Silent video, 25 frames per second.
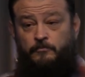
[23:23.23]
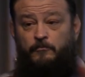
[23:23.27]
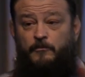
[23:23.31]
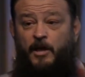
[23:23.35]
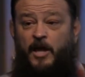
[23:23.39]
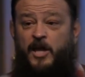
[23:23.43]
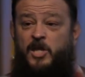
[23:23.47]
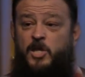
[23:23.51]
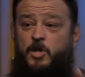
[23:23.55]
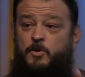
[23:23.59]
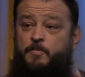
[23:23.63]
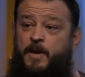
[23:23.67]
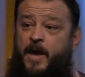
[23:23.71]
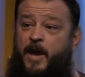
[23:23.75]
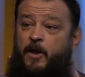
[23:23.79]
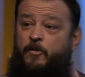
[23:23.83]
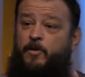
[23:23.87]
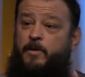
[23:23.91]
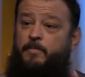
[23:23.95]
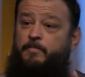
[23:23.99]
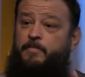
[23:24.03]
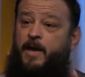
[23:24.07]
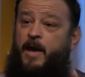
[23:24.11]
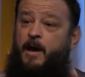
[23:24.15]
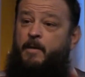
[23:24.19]
And you may
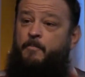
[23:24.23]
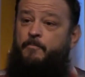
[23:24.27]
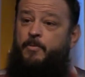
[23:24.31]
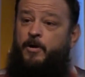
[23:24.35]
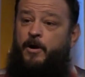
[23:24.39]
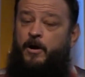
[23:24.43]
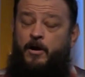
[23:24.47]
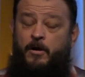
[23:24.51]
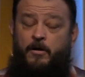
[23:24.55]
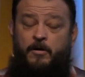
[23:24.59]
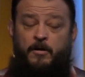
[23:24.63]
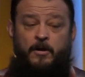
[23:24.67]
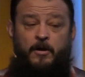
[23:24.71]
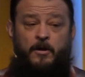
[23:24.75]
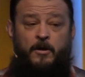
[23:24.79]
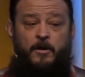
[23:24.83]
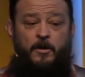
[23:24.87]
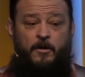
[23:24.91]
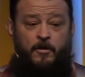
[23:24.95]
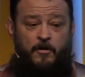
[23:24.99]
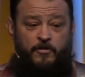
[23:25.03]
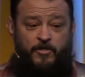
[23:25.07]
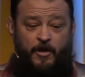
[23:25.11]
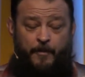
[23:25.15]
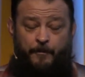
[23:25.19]
remember
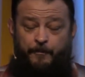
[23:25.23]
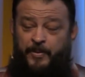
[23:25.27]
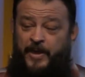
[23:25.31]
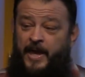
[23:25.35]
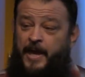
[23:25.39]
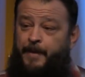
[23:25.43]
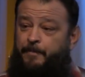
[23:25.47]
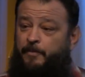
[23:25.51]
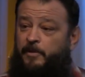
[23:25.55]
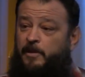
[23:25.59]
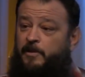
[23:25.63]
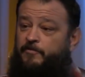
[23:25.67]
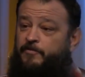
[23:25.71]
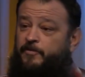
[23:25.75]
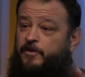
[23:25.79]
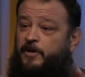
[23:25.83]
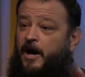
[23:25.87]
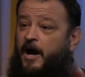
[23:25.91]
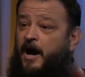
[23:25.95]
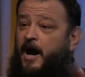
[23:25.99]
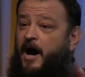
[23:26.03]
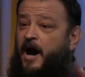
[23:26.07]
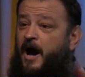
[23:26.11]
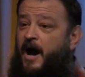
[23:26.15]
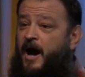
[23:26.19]
the people of
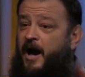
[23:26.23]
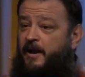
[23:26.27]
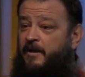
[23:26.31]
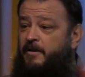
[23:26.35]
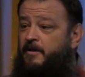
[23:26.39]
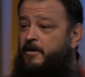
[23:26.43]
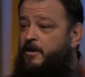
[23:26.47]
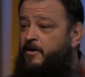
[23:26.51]
God,